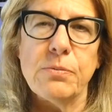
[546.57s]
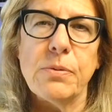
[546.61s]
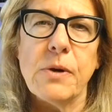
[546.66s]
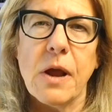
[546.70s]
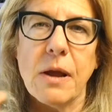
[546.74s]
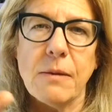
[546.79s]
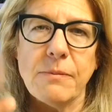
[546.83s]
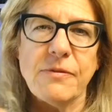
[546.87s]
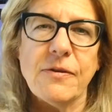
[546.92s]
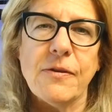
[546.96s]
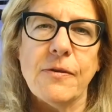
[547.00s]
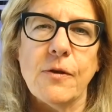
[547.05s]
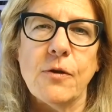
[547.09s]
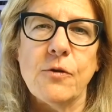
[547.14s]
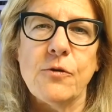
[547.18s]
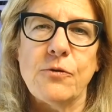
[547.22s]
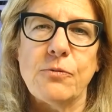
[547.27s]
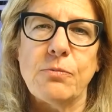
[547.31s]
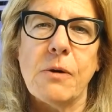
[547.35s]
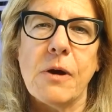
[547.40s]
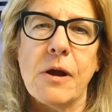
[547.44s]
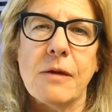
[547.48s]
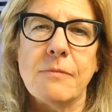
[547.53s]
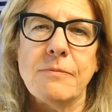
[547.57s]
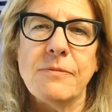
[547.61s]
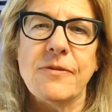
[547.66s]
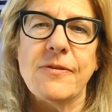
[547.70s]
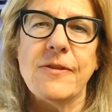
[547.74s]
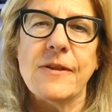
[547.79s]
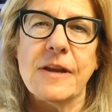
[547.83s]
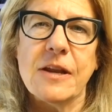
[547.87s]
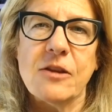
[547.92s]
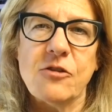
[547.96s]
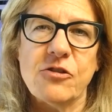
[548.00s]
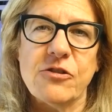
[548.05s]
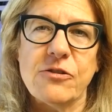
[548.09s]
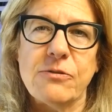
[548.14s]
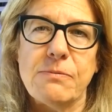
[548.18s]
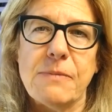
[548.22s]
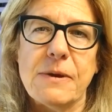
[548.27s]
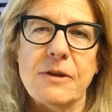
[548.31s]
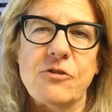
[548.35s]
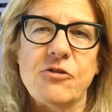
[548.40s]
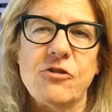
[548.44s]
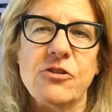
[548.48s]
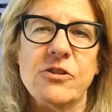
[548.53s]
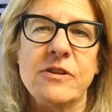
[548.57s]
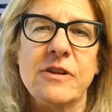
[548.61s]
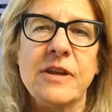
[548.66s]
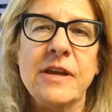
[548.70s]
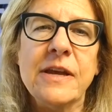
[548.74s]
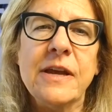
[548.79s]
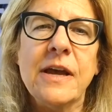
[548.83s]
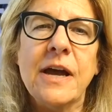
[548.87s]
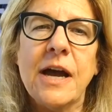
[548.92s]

prompts and those prompts that I just mentioned